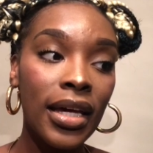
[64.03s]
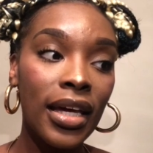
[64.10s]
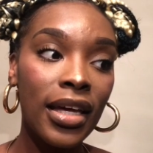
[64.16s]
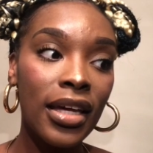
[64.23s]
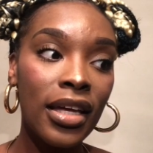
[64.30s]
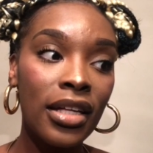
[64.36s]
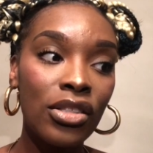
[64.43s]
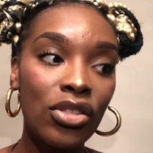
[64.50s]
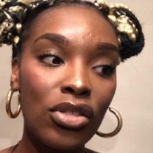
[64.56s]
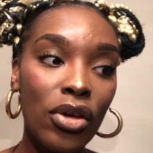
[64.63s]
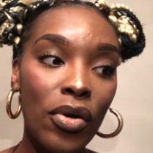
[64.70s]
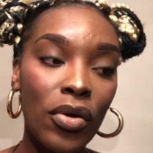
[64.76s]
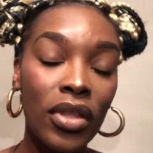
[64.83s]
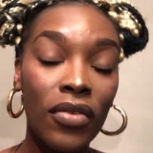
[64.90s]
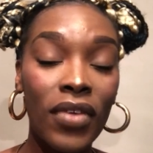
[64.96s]
And
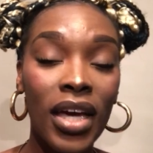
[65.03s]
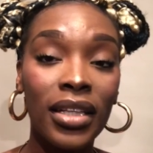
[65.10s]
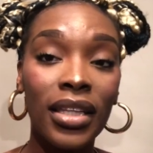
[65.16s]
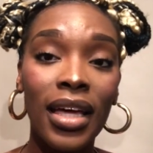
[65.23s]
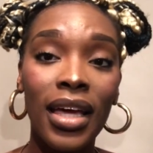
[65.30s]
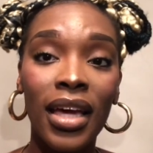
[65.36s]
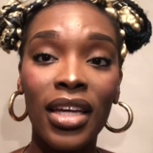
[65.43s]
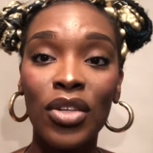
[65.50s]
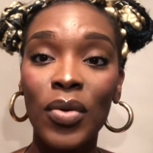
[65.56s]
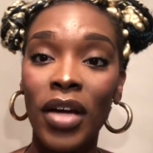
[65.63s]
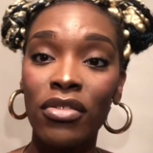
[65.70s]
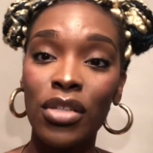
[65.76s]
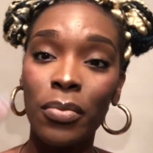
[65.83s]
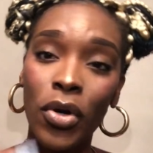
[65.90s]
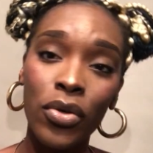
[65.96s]
so the fact that you
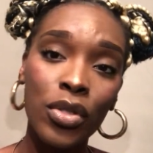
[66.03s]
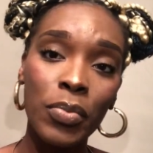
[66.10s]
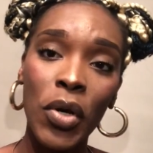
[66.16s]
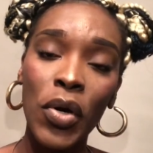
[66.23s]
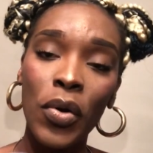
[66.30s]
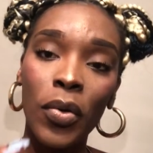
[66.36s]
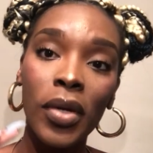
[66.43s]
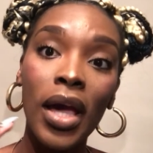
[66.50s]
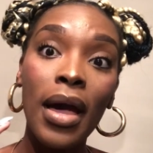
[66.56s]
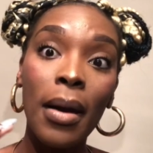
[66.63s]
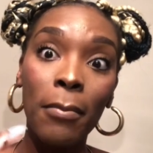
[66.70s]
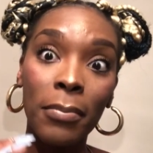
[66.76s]
have to postpone